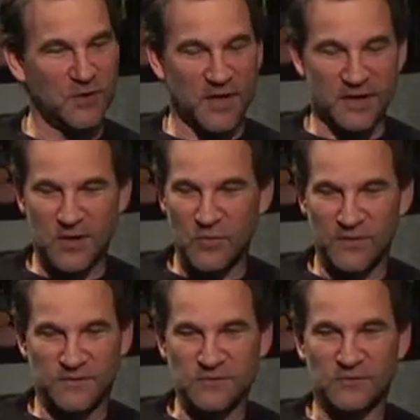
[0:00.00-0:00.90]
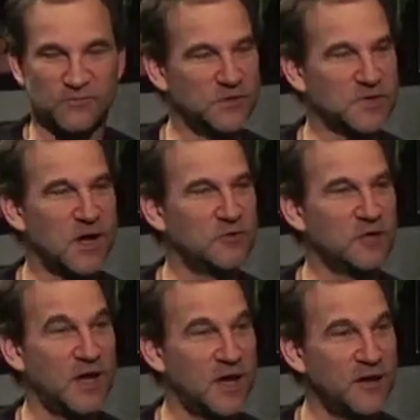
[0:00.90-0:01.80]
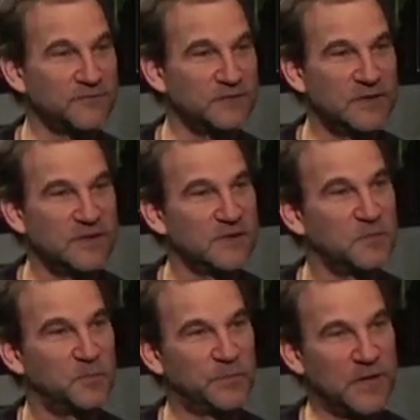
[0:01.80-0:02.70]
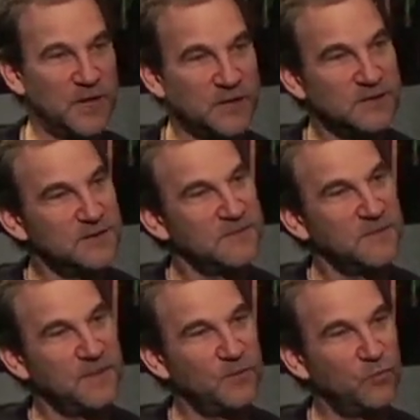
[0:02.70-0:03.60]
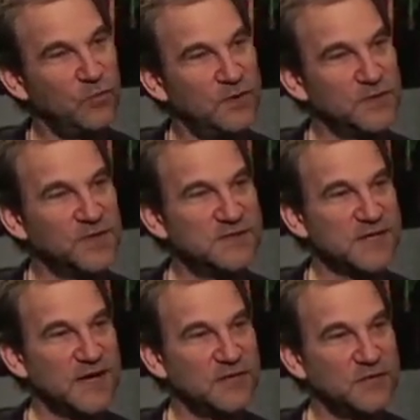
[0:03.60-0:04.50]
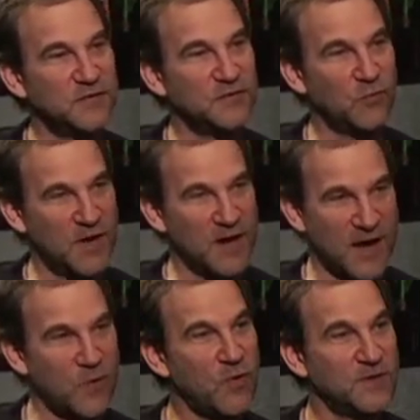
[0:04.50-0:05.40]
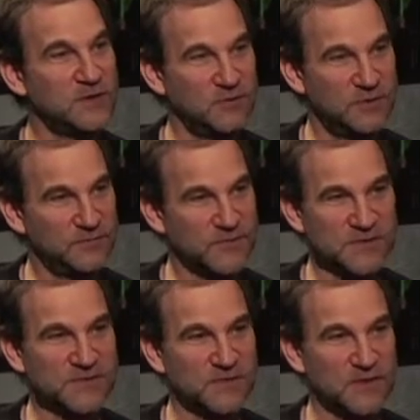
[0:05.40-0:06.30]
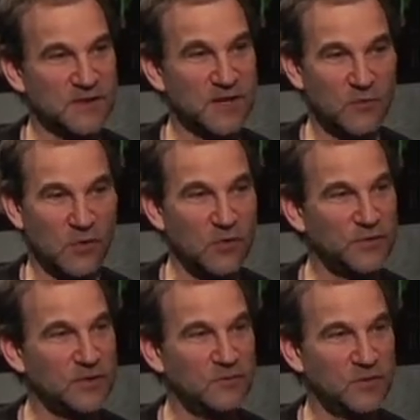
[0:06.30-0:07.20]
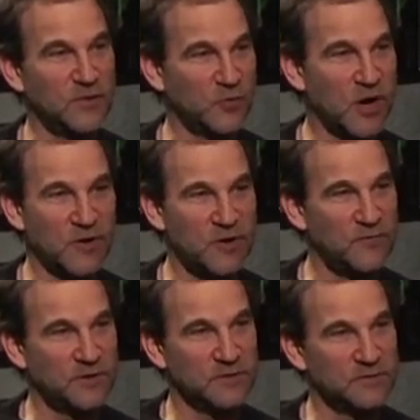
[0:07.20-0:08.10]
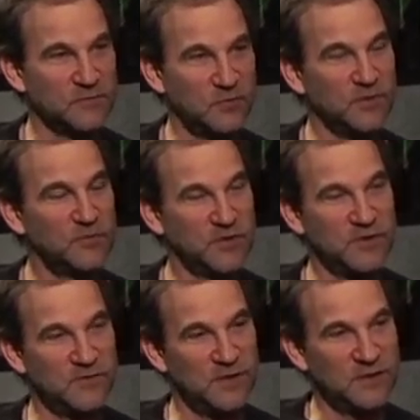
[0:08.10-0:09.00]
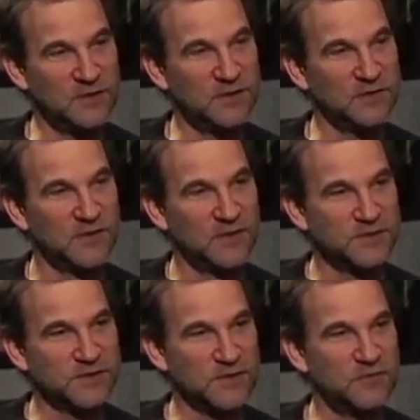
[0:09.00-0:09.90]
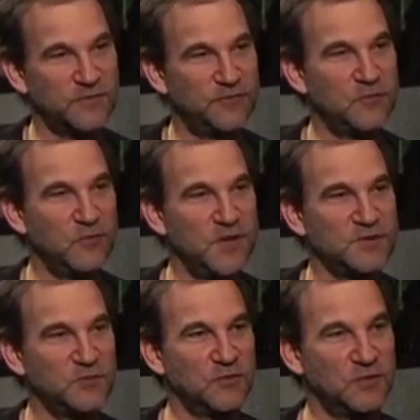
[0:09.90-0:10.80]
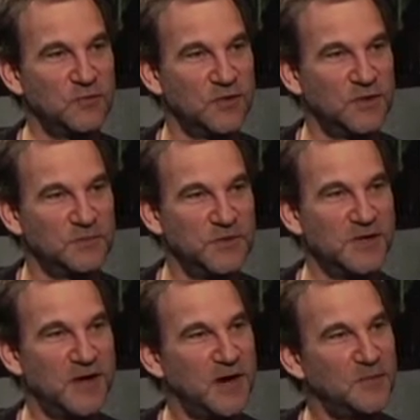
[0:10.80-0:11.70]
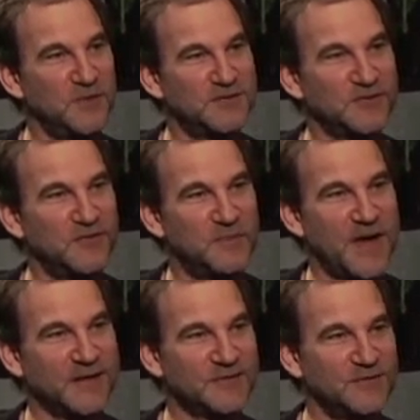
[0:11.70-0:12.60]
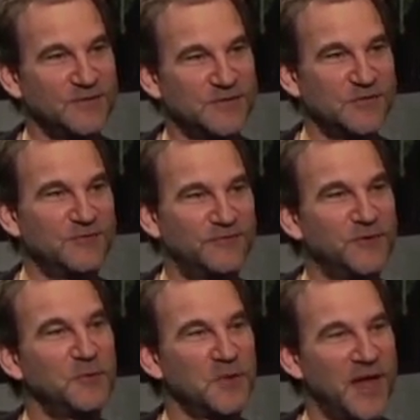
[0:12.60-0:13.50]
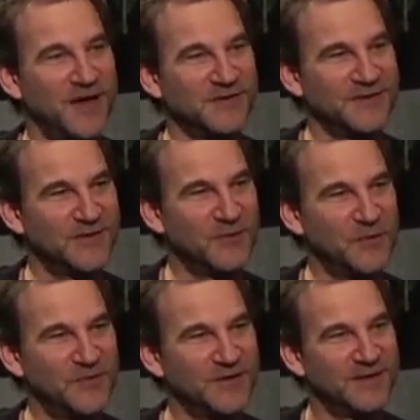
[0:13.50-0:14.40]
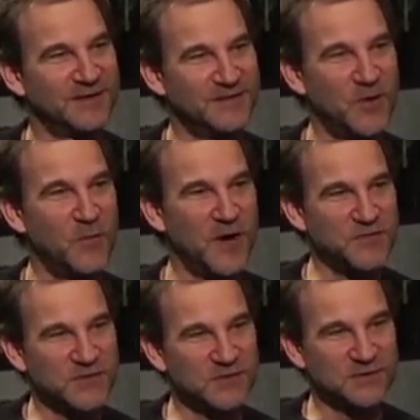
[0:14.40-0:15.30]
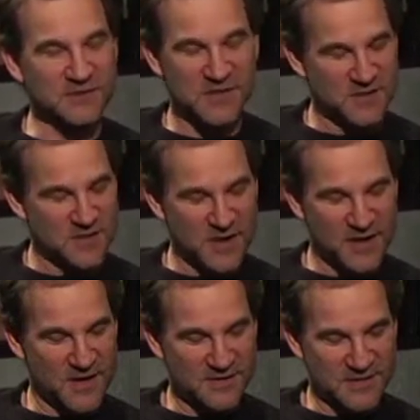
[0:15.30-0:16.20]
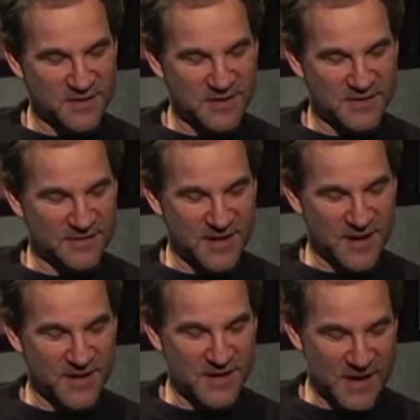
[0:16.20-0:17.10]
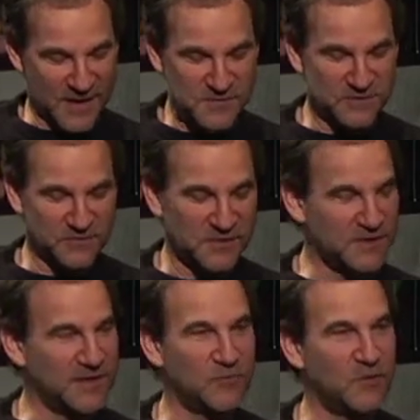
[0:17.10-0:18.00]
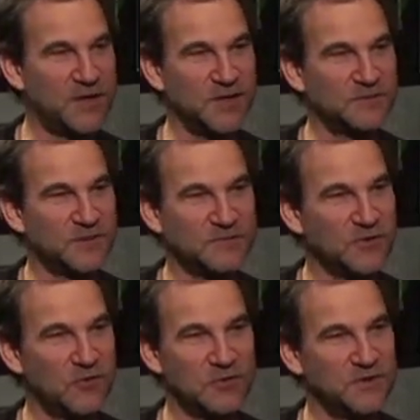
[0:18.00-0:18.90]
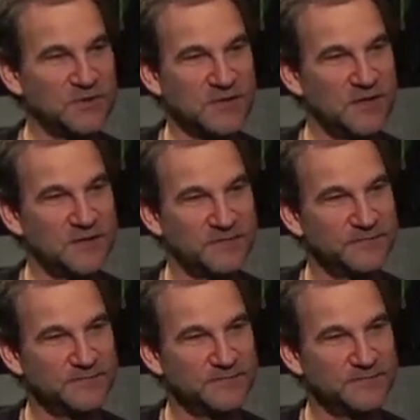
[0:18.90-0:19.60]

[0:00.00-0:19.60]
I know we have to do it for $1.50, but at least I can do it the way I want to do it. This is something that I wrote that I'm very proud of and really believe in. And so in a few weeks, I'll be sort of back to student film land, you know, with no budget. And I absolutely can't wait. I'm totally excited.